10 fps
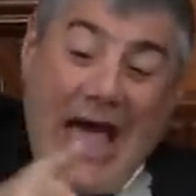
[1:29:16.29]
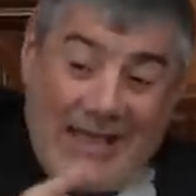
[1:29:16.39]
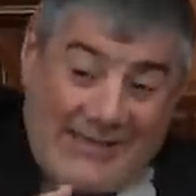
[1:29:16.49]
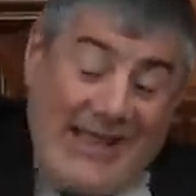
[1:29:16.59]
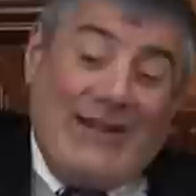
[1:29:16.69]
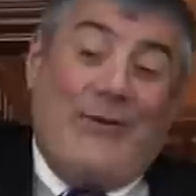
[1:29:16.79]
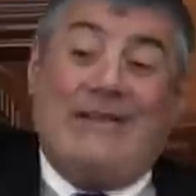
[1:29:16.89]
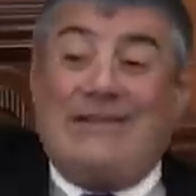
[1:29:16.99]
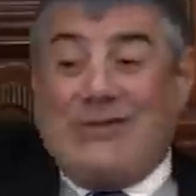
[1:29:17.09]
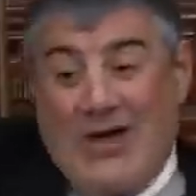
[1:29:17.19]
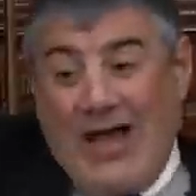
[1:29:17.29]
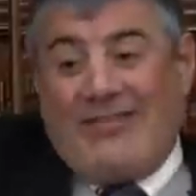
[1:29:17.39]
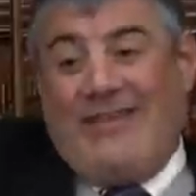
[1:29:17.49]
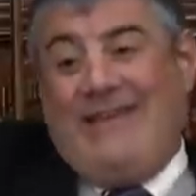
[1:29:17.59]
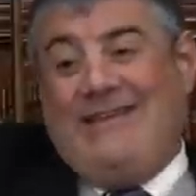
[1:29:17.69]
I tell you what the
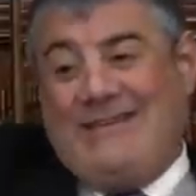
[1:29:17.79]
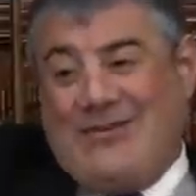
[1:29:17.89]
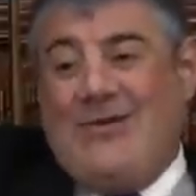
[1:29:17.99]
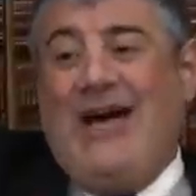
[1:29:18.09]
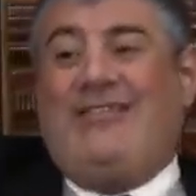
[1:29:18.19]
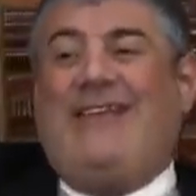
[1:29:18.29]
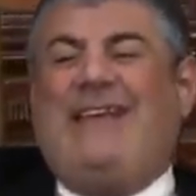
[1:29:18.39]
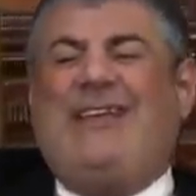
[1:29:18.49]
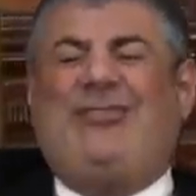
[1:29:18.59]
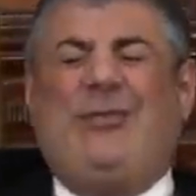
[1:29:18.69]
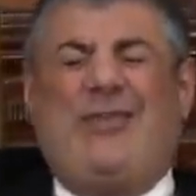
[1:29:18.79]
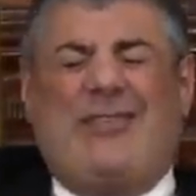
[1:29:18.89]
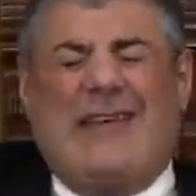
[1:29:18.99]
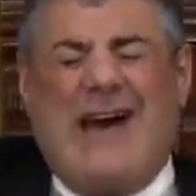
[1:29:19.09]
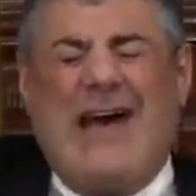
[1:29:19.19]
Torah said. The Torah said that she
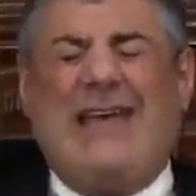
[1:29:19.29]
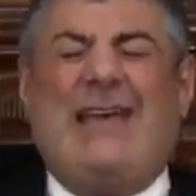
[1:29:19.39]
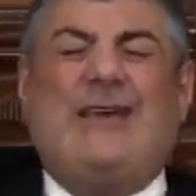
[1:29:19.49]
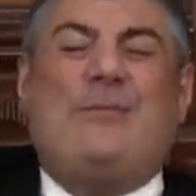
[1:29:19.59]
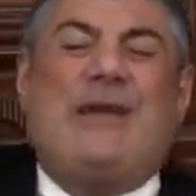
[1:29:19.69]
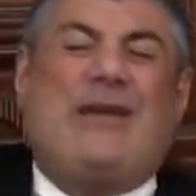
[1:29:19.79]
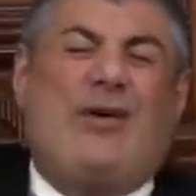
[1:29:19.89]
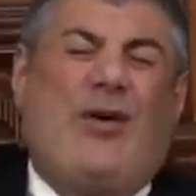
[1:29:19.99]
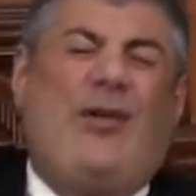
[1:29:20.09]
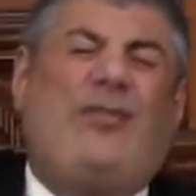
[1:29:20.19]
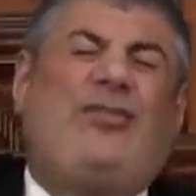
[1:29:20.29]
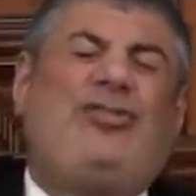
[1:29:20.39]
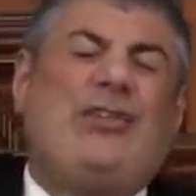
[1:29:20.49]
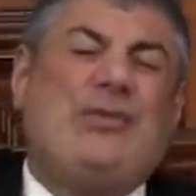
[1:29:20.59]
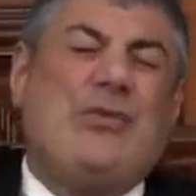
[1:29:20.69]
was crying because
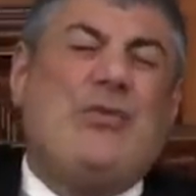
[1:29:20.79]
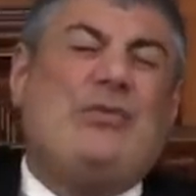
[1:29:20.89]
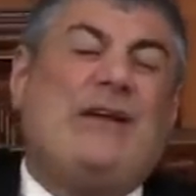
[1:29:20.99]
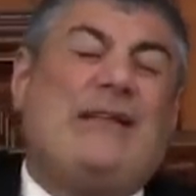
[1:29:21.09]
she knew